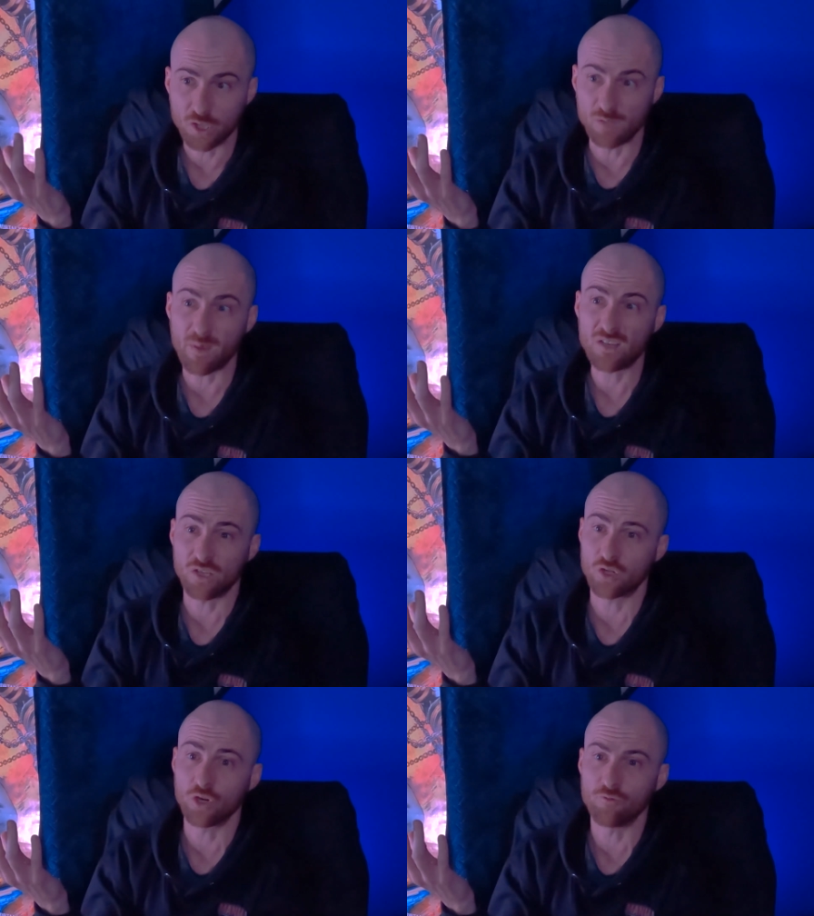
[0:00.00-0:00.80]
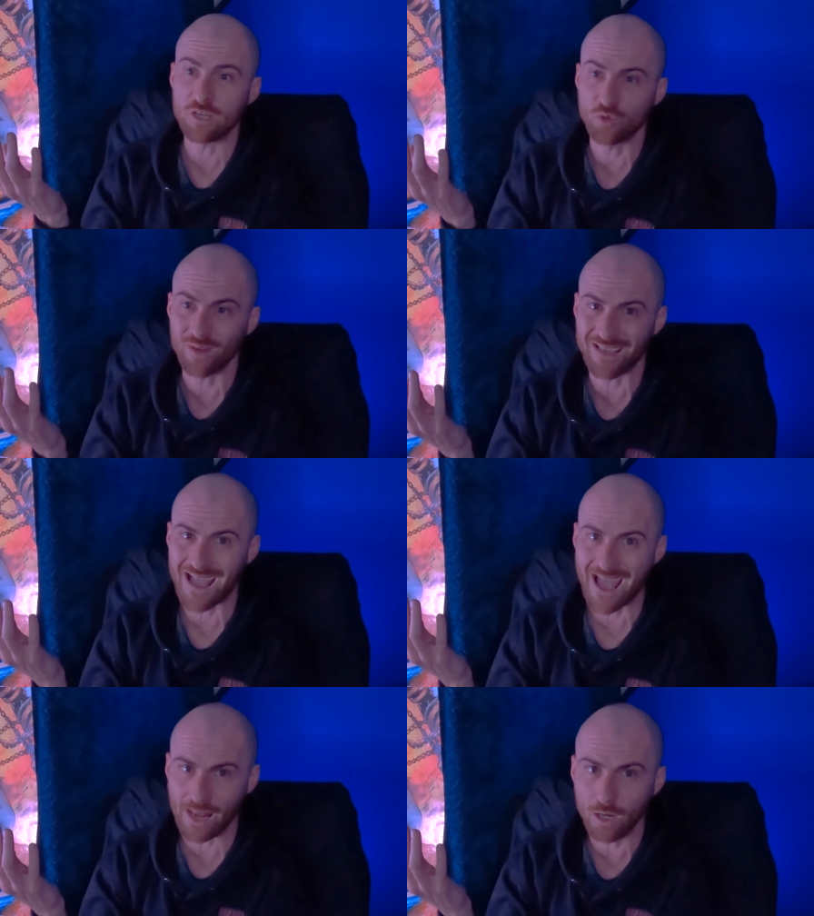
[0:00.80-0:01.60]
She's basically going to redo it
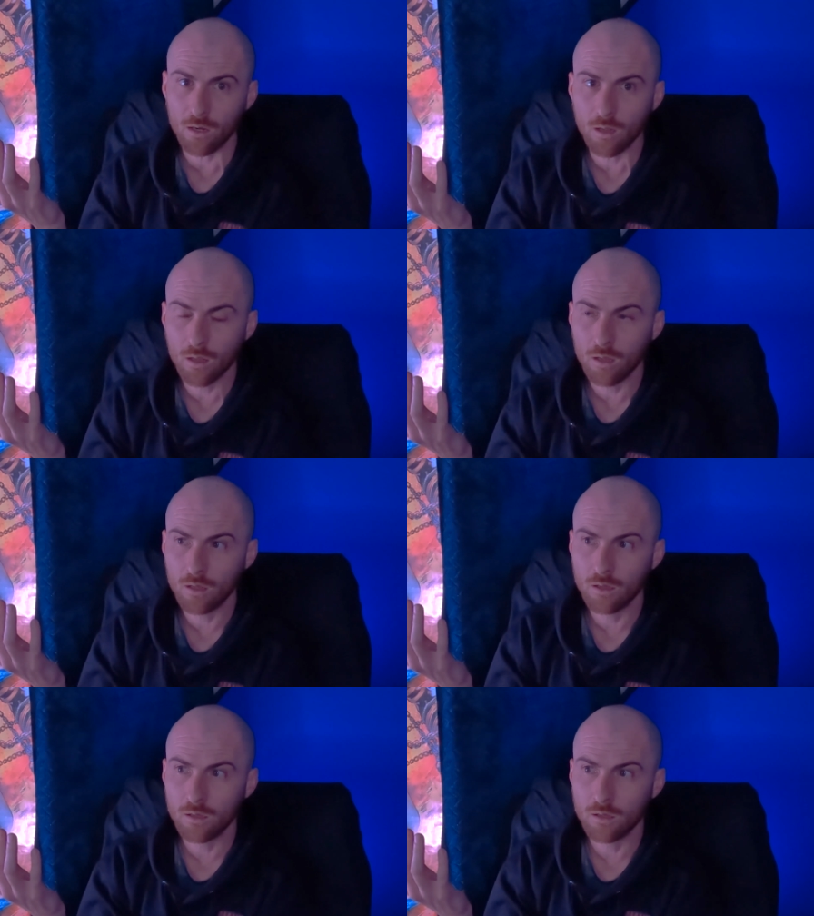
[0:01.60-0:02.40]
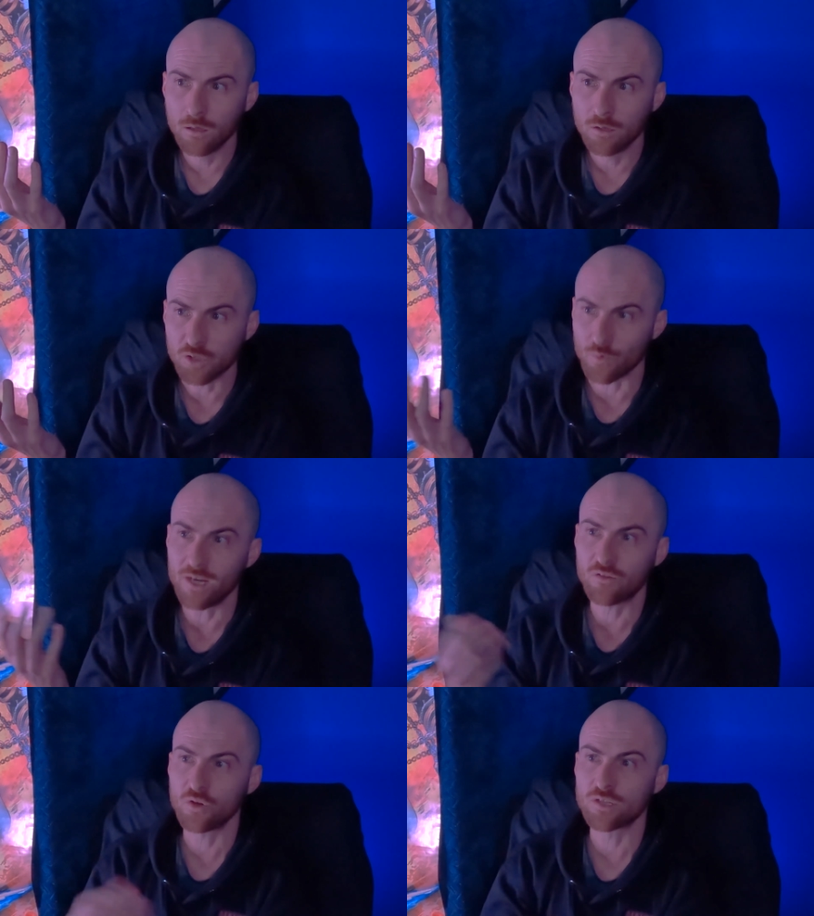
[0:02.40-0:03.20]
again. So
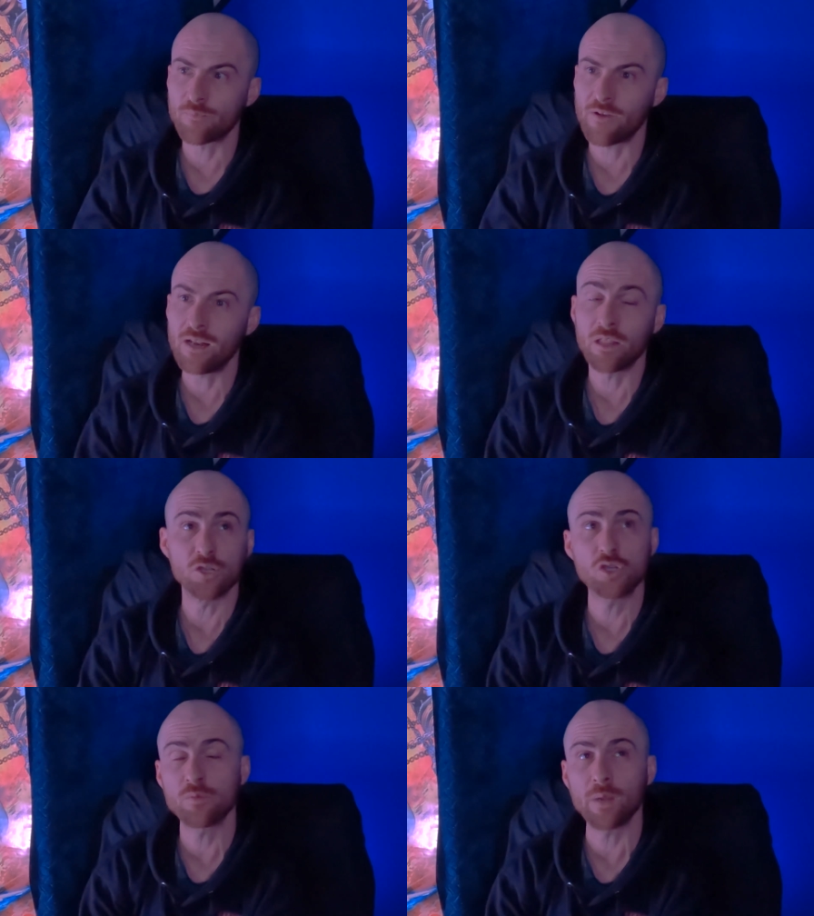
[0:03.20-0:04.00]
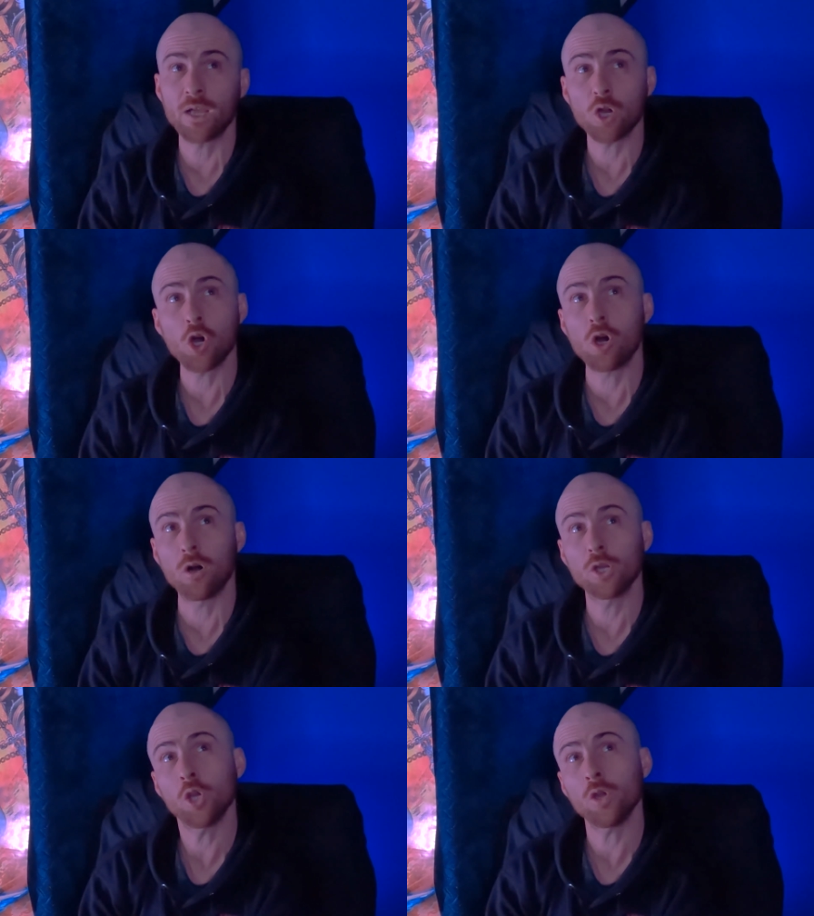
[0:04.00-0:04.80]
when he turns up for anything, she should be like,
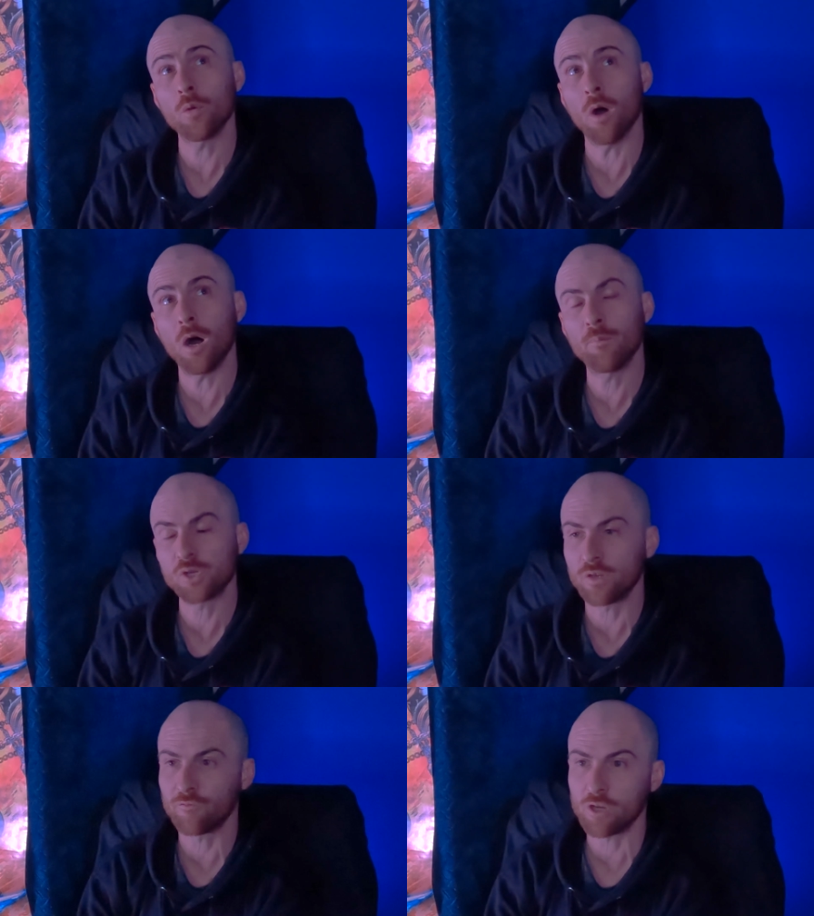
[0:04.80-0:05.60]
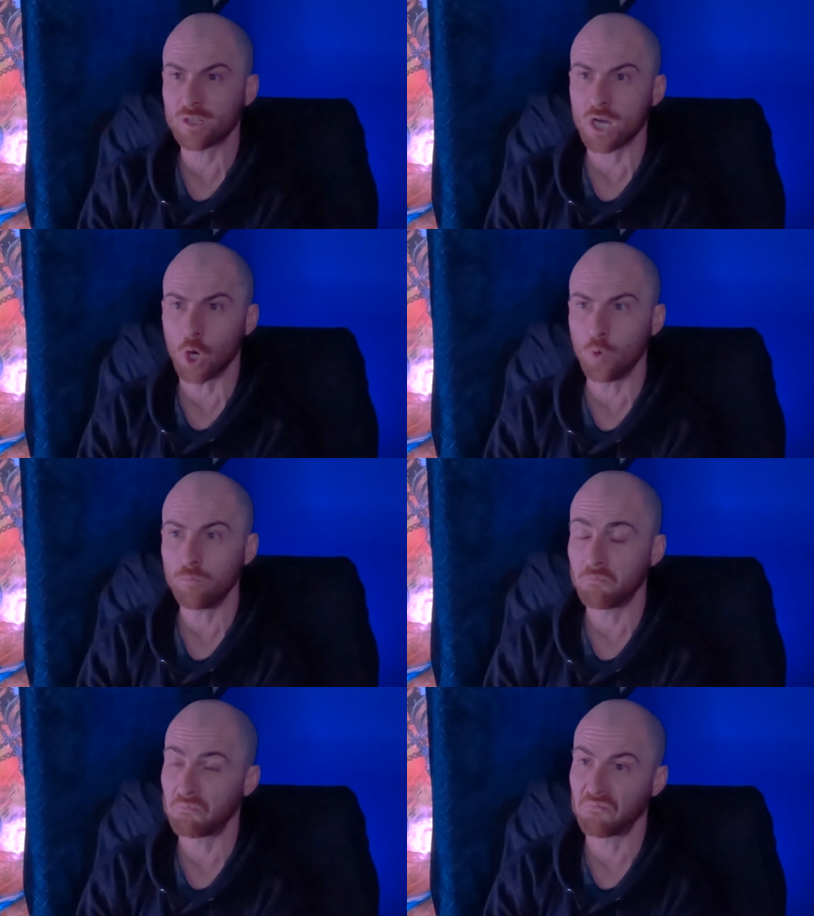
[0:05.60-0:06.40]
oh, here you are. But she freaked out,
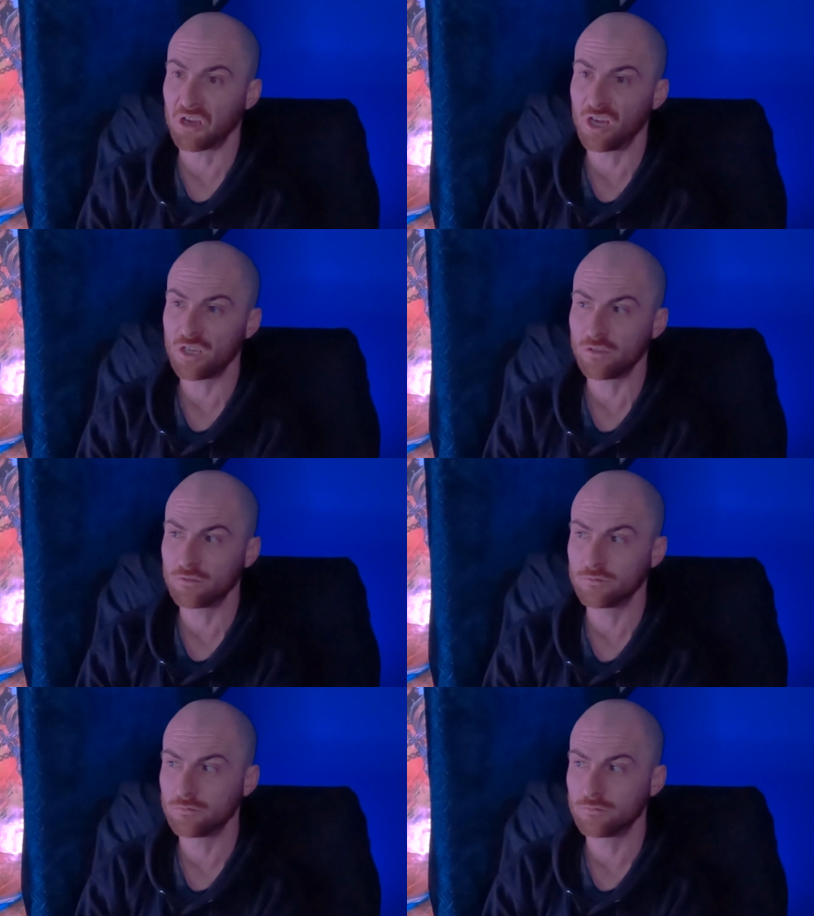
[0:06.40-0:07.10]
right?